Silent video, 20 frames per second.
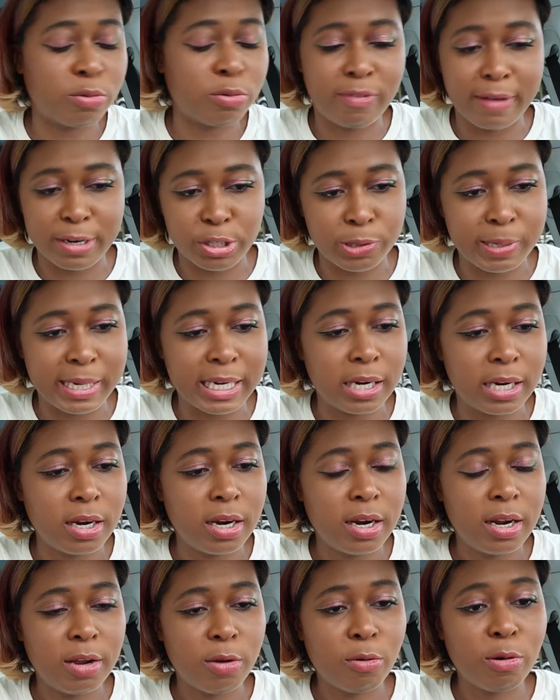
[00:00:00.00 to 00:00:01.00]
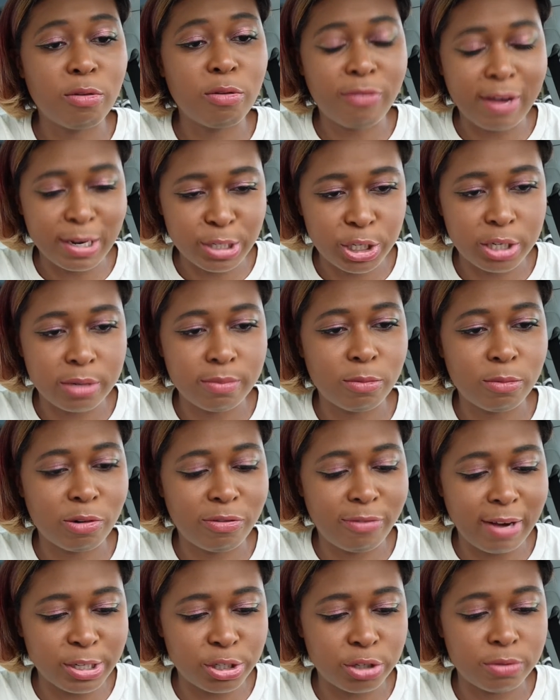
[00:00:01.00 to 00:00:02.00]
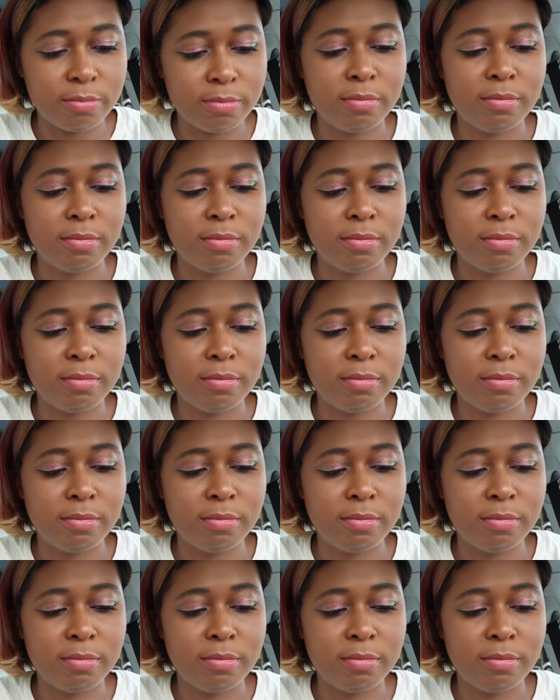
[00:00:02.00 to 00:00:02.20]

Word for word: refreshment, refresh, refresh,